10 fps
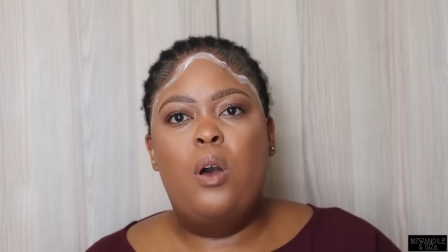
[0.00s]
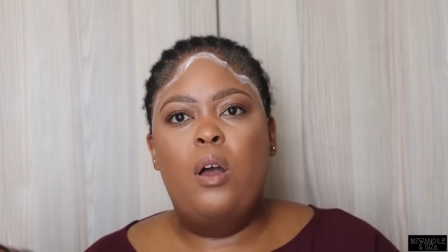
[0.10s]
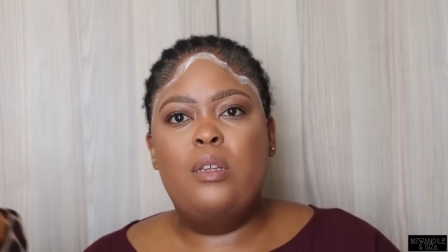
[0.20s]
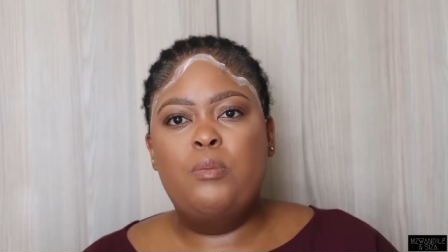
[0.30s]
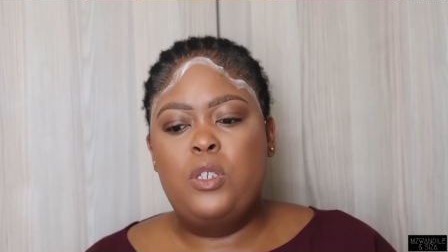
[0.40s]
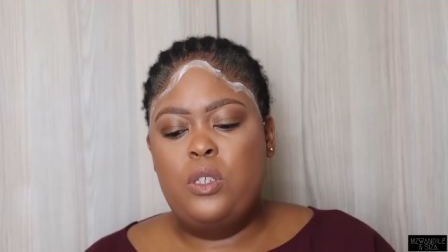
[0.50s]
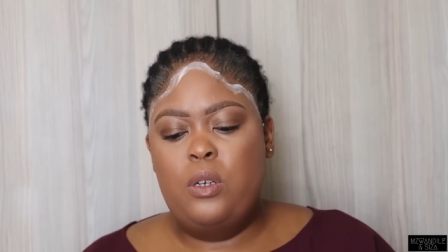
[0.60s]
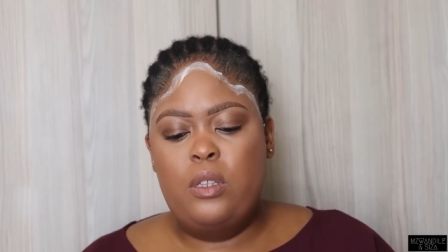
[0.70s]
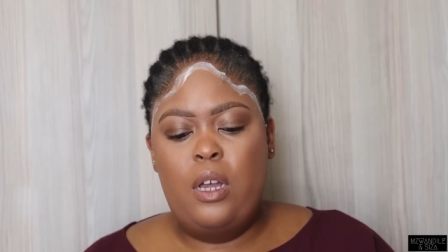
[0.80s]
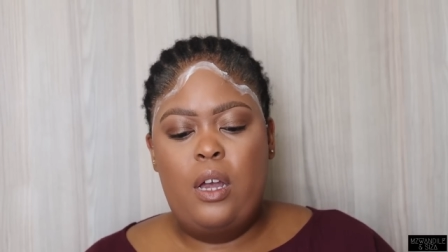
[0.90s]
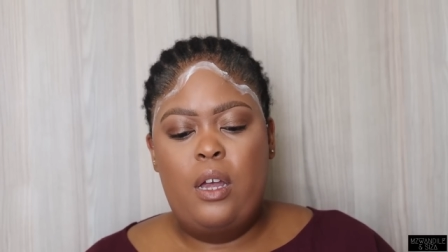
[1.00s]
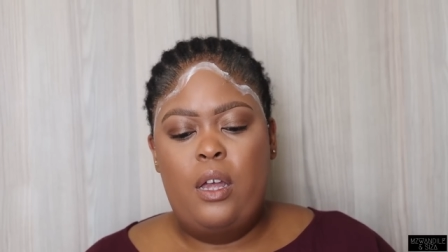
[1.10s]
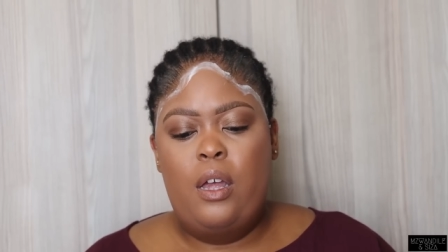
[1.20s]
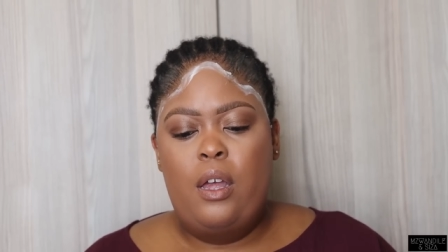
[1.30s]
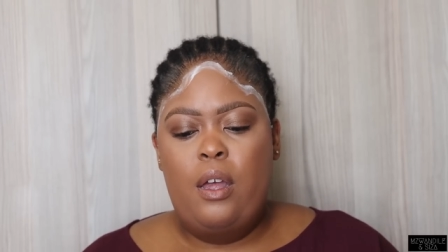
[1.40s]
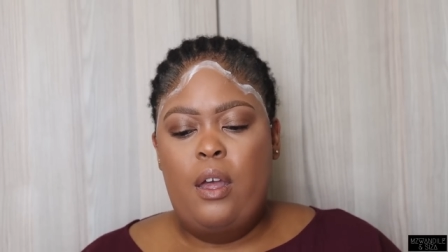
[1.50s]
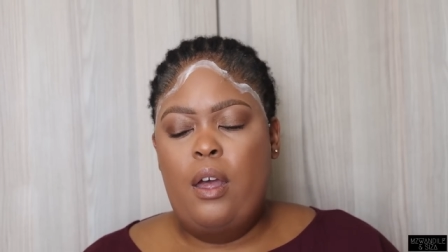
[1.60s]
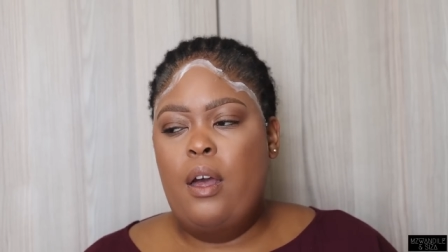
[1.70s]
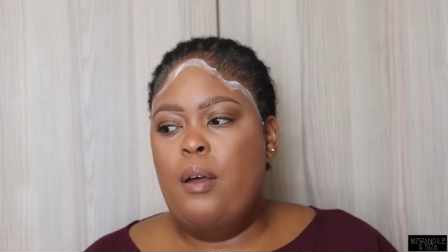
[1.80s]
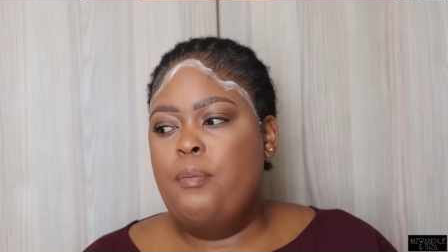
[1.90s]
on I'm just gonna
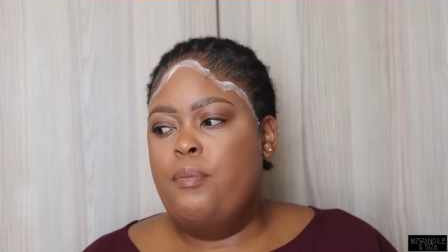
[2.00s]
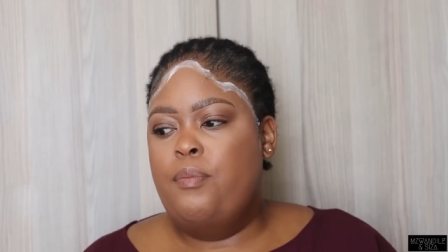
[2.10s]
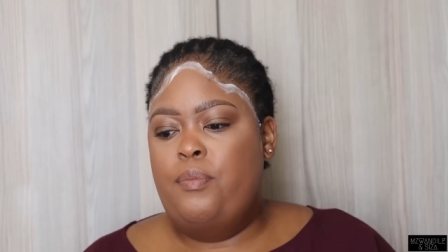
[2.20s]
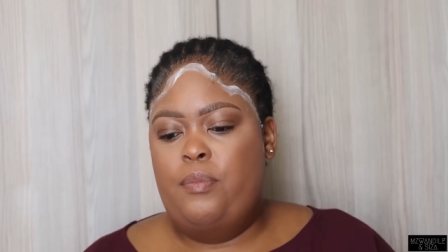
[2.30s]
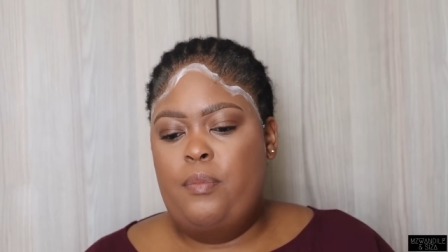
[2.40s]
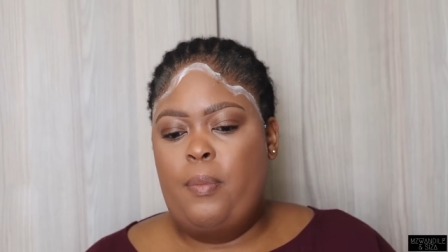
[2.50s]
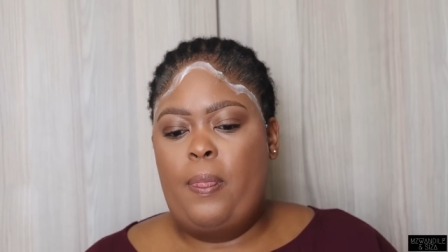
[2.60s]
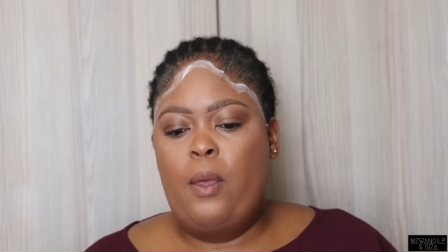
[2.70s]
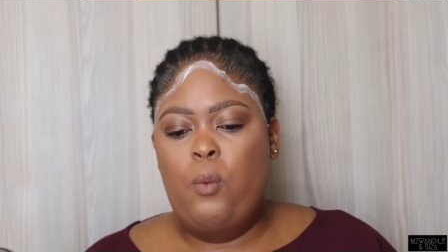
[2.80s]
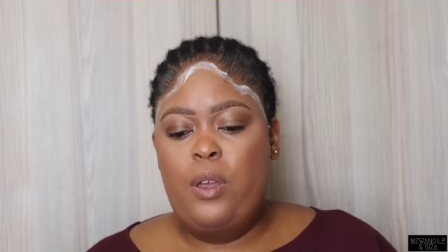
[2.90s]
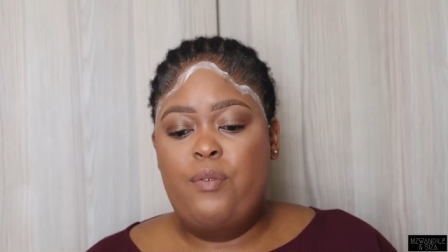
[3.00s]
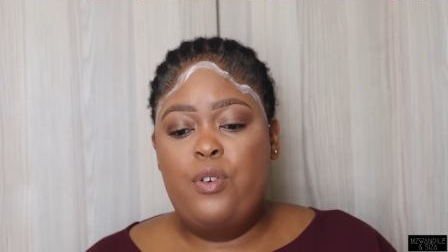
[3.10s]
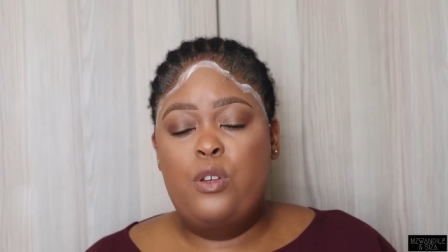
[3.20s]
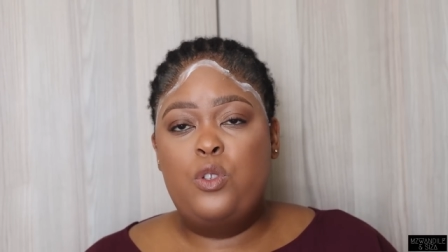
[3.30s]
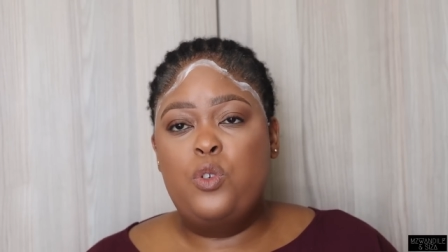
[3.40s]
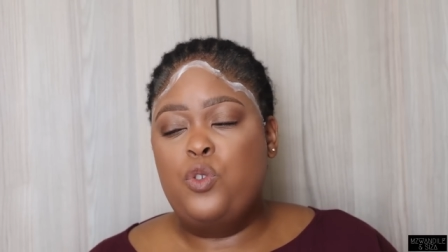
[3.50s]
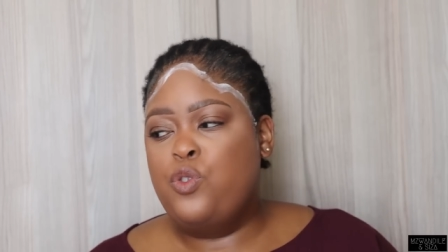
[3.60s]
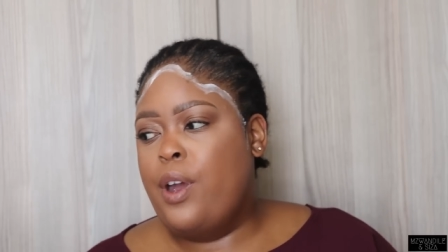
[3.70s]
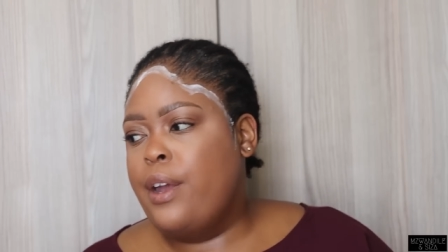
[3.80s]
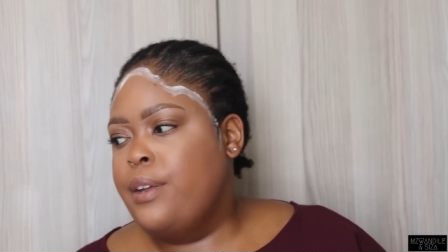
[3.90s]
um, wait for it to
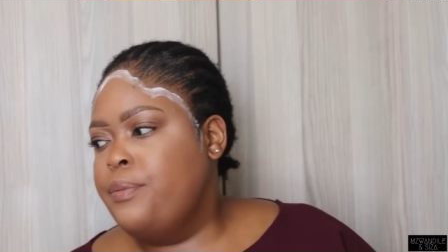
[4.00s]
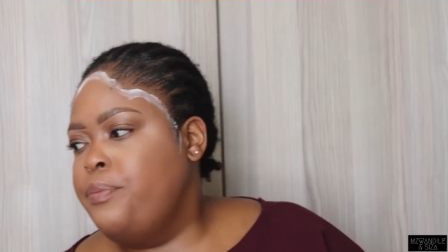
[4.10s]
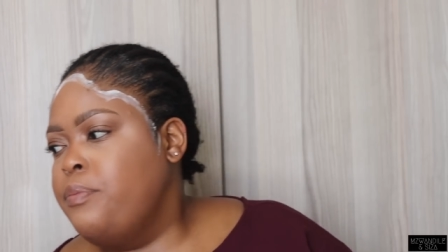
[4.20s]
dry